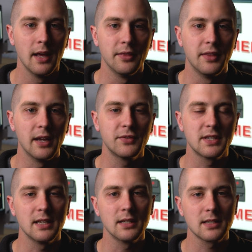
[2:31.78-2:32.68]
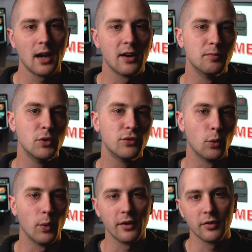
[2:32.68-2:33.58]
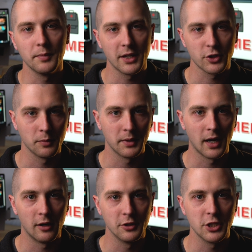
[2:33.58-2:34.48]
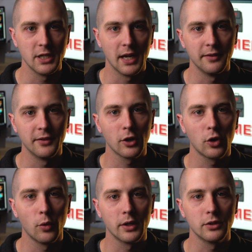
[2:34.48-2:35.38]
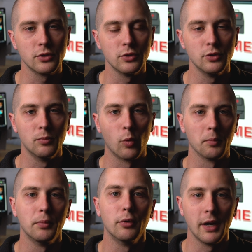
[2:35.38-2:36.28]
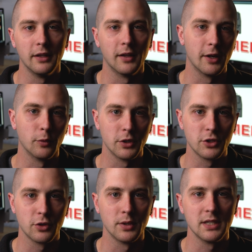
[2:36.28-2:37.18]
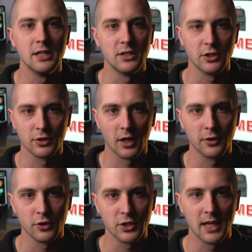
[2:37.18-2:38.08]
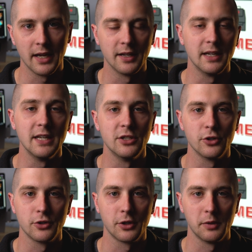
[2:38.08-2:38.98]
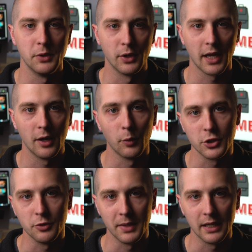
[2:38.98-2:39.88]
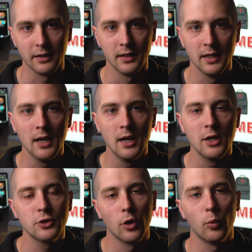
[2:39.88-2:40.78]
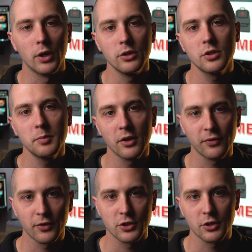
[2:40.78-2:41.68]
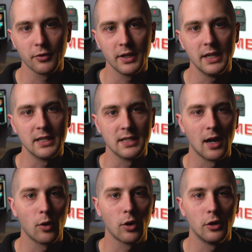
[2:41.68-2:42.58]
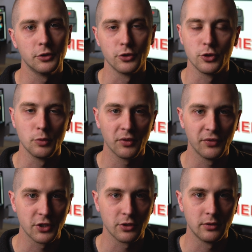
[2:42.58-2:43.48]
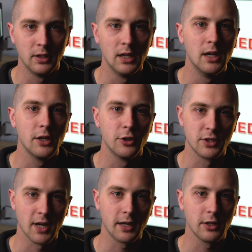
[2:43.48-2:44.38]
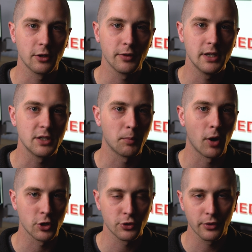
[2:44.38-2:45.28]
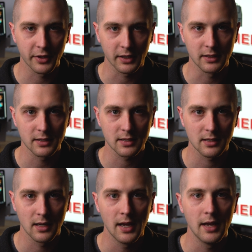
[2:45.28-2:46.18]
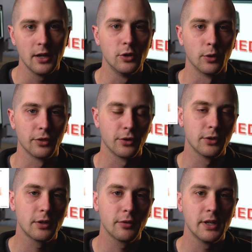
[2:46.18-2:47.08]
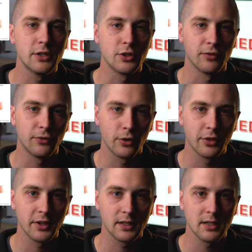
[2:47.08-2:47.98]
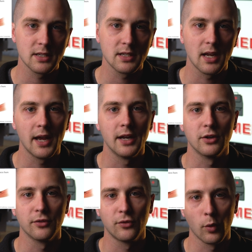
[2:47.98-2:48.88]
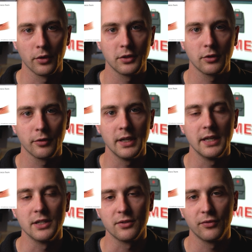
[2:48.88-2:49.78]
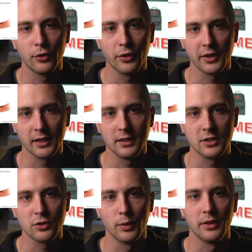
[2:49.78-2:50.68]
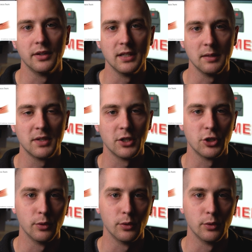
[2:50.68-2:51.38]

They've since kind of moved away from that terminology and they're going to more plain language so it's easier to understand and easier to communicate what you mean. So what used to be your first degree is now called your superficial, your second degree is partial thickness, your third degree is your full thickness, and your fourth degree is full thickness with deep tissue